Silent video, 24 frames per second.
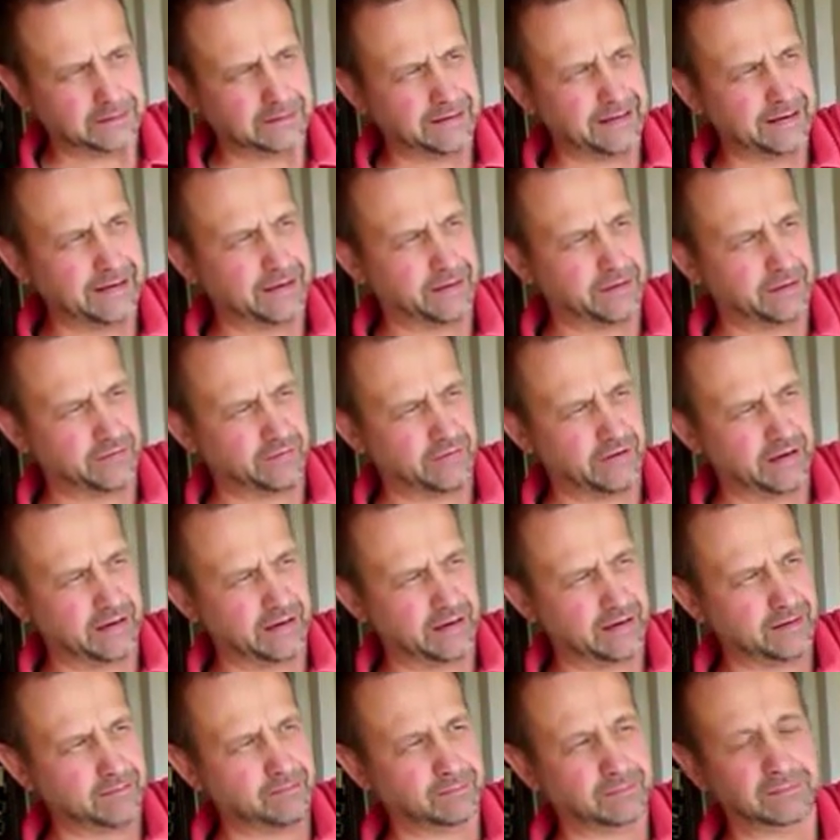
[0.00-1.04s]
lick of the
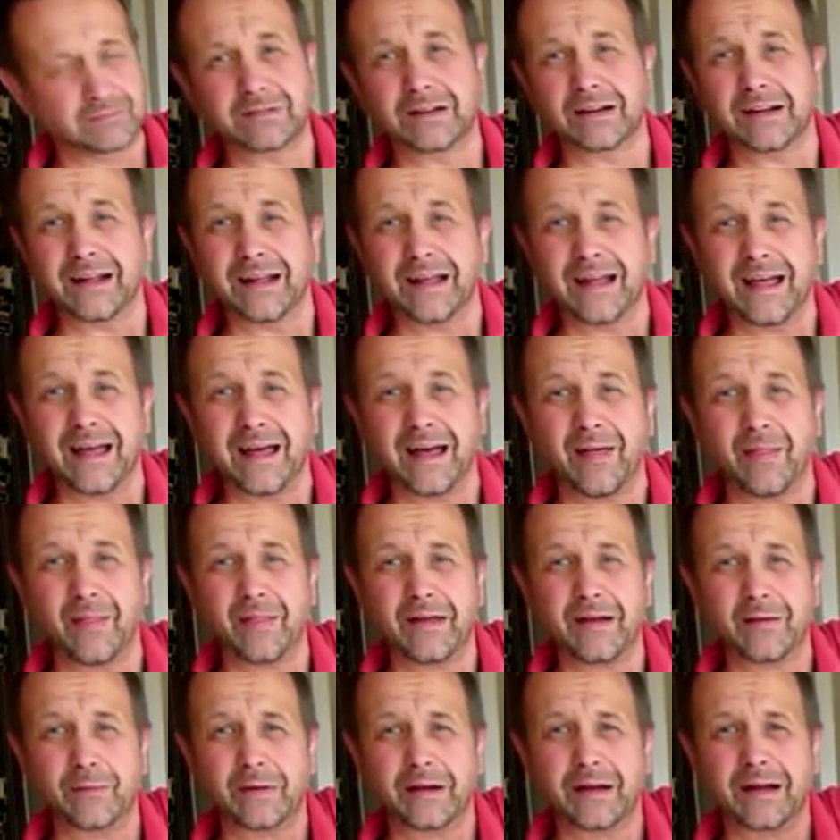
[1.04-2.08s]
finger, and
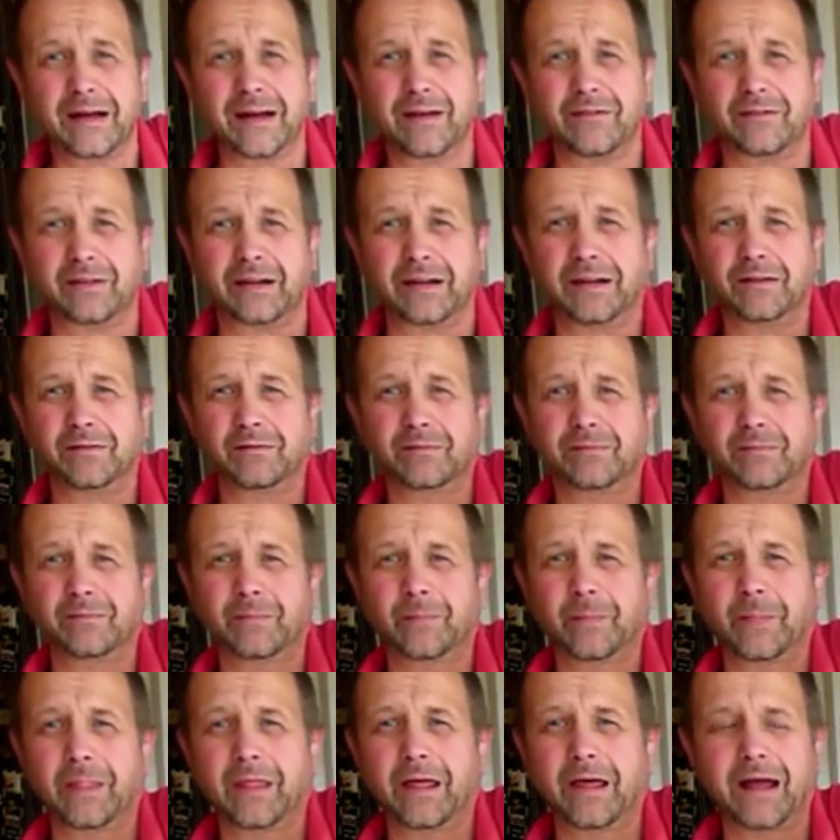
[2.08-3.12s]
there we have it.
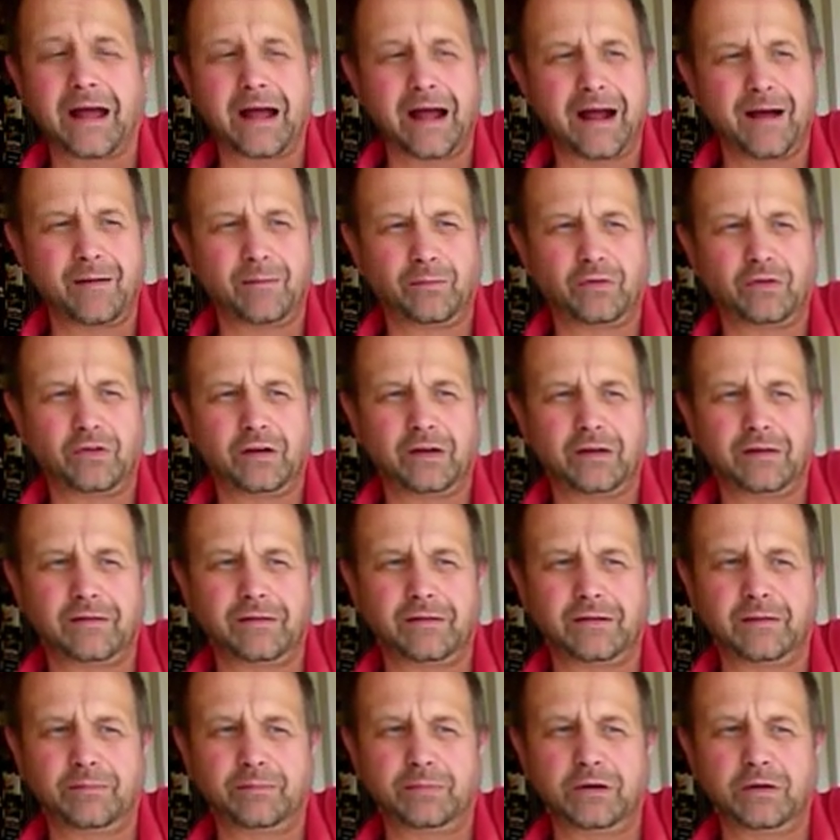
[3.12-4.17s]

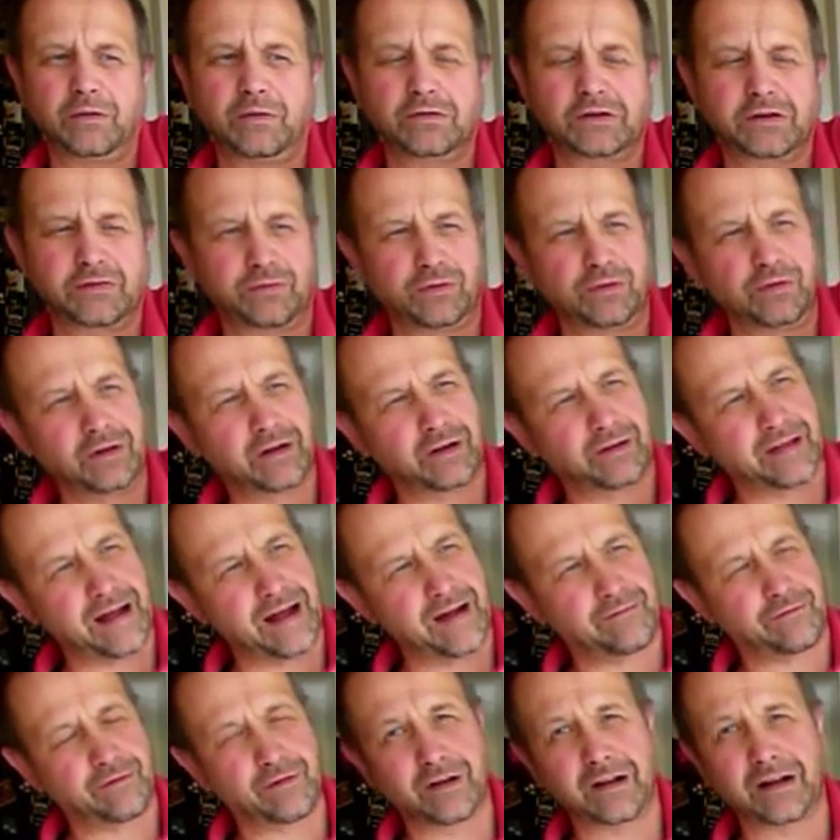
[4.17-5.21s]
Absolutely beautiful. Look at
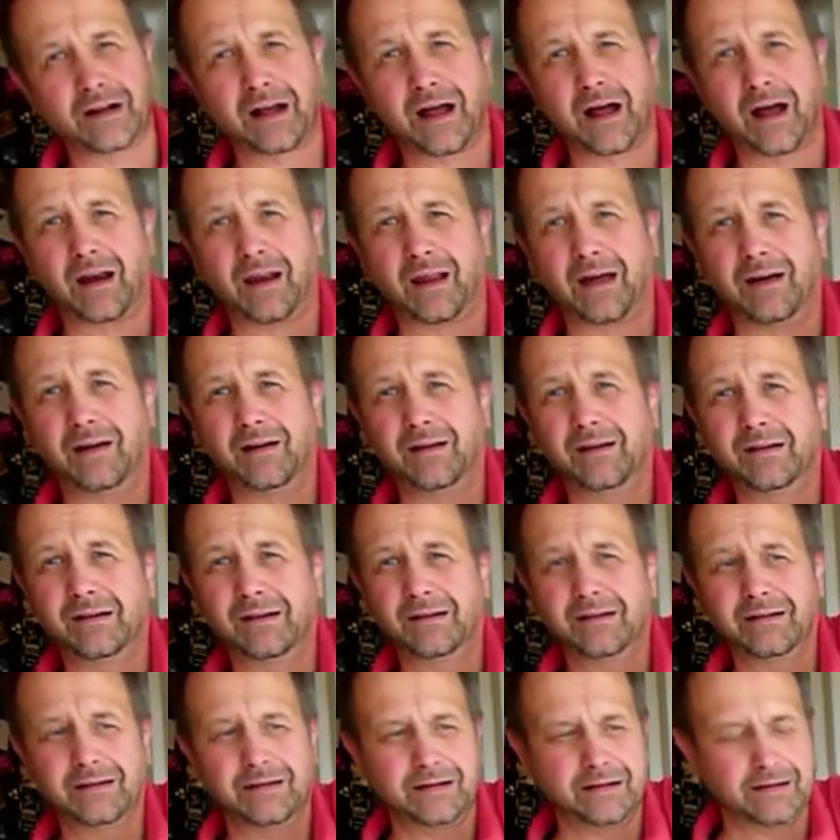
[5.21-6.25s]
that for a colour,
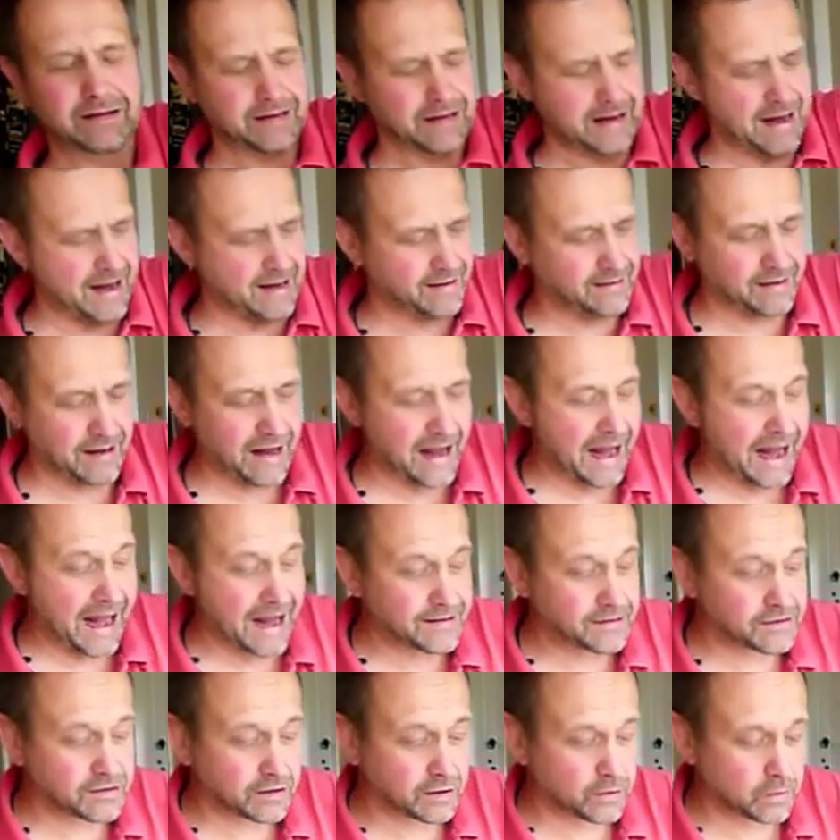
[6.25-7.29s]
and
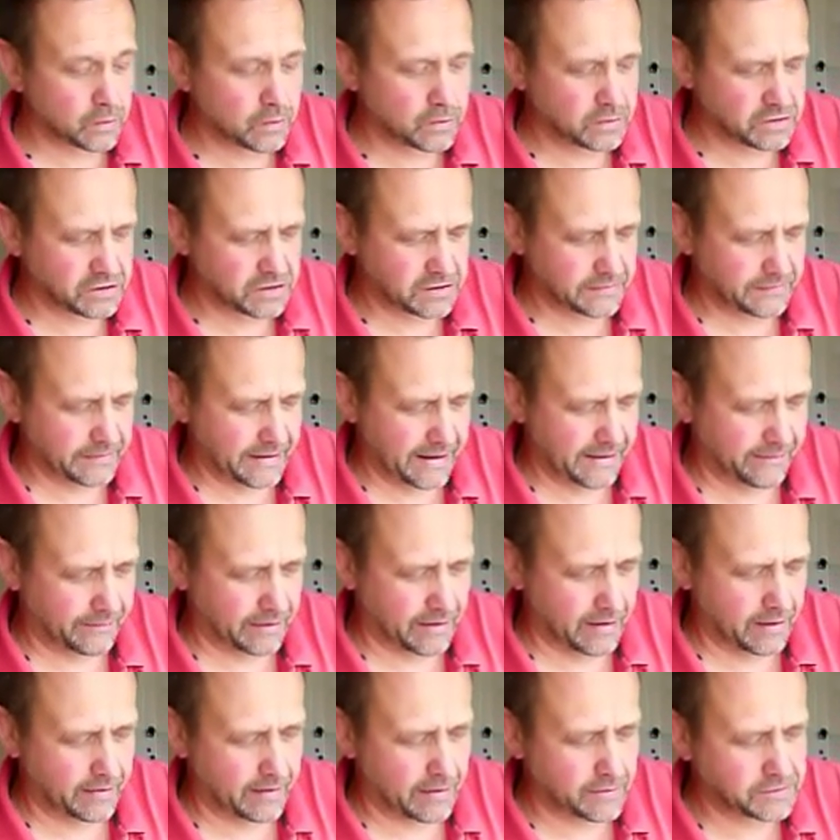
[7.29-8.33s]
a gorgeous flavour. You
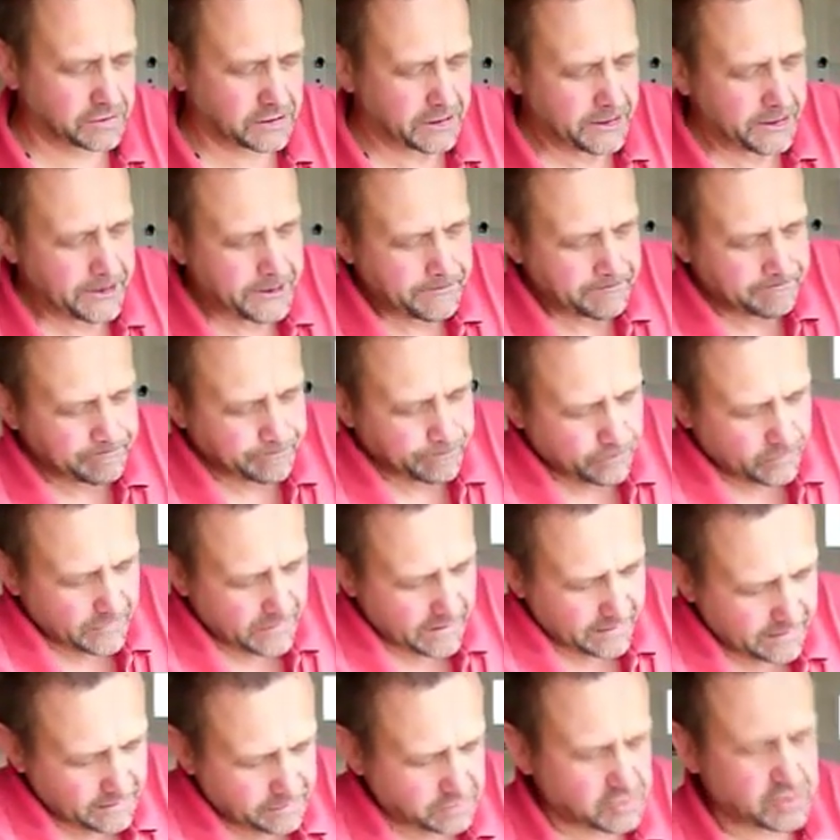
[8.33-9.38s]
know,
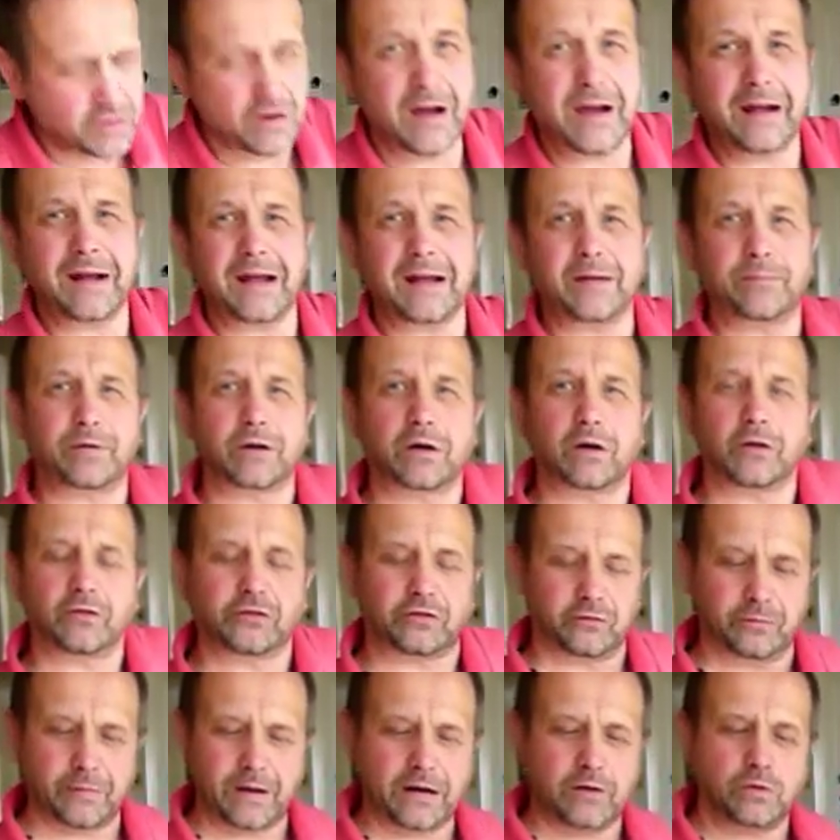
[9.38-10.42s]
those dried
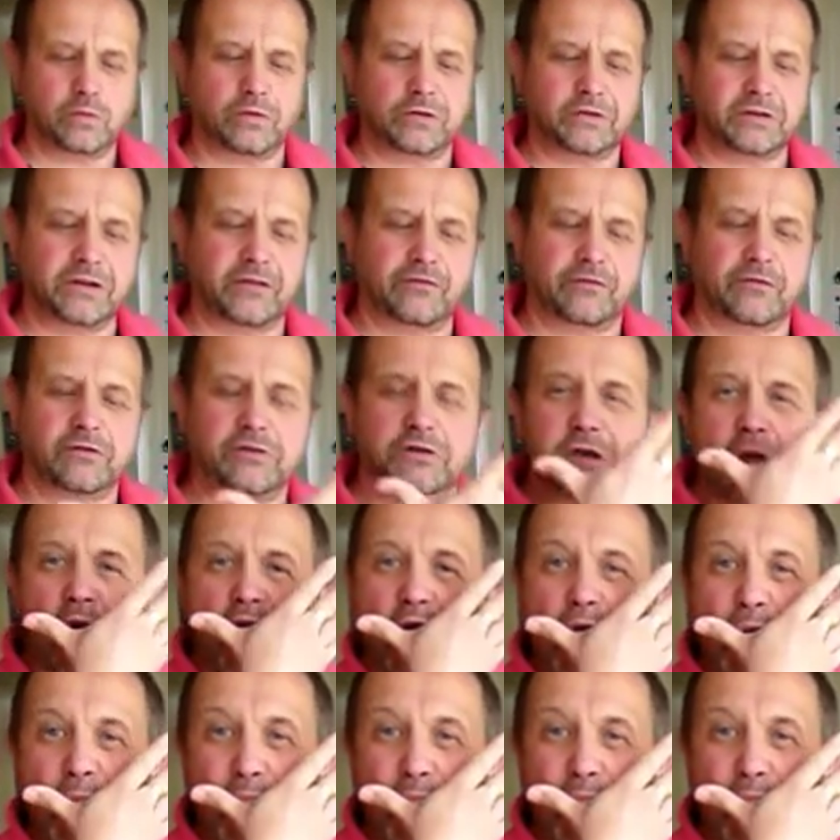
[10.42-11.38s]
apricots have made all the difference.